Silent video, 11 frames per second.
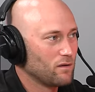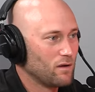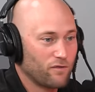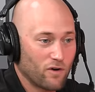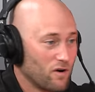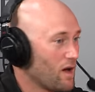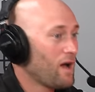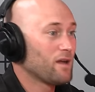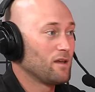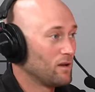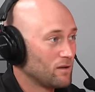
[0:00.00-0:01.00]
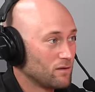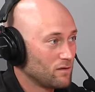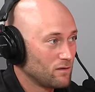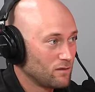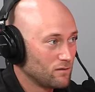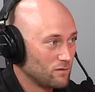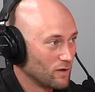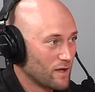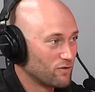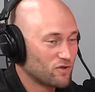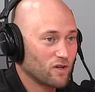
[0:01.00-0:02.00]
if you're not in a
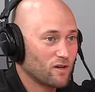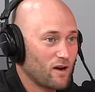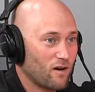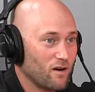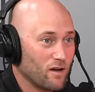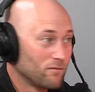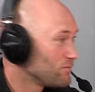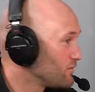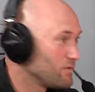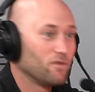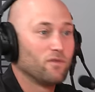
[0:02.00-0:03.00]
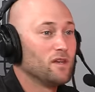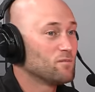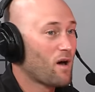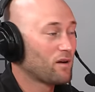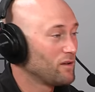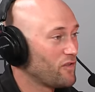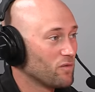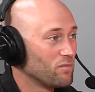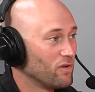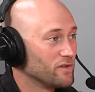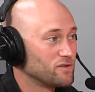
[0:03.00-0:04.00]
lead-restricted area, these monolithic
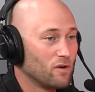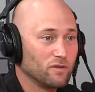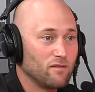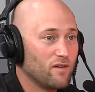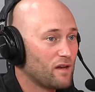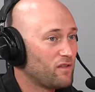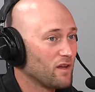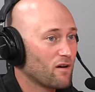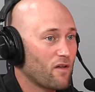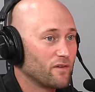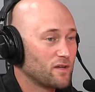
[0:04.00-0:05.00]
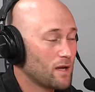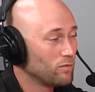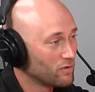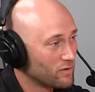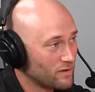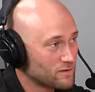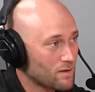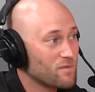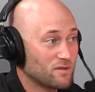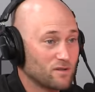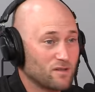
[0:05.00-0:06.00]
bullets don't leave anything on the table, and in
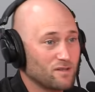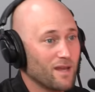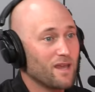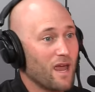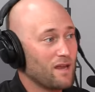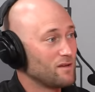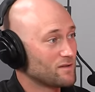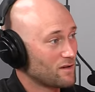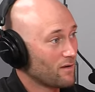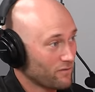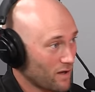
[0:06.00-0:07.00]
some instances, they gain you stuff.